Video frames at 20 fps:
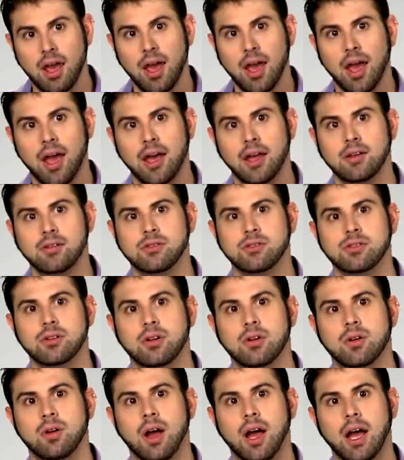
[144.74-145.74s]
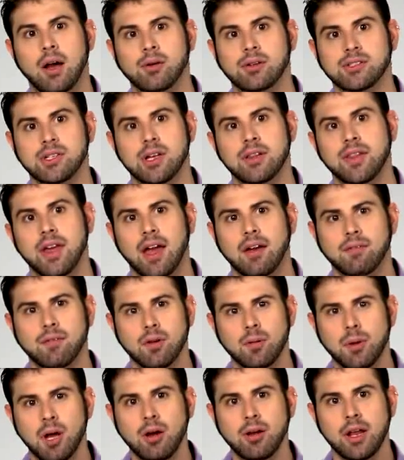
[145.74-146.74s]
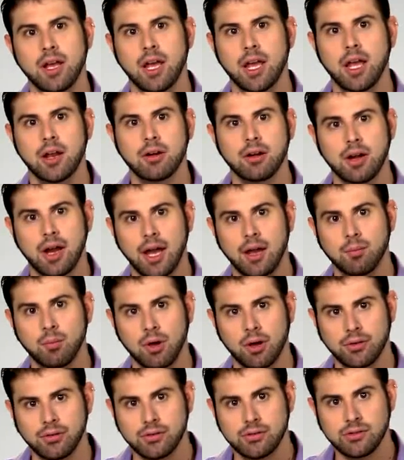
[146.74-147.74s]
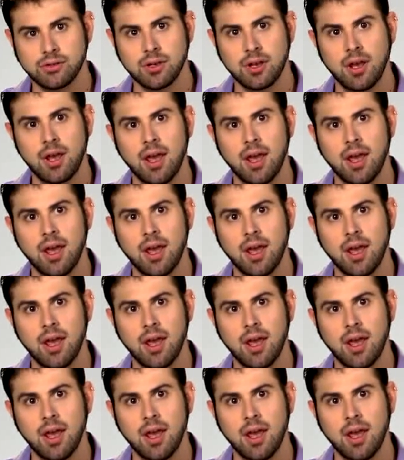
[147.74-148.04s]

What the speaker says: And so I was on that for about 8 or 9 months.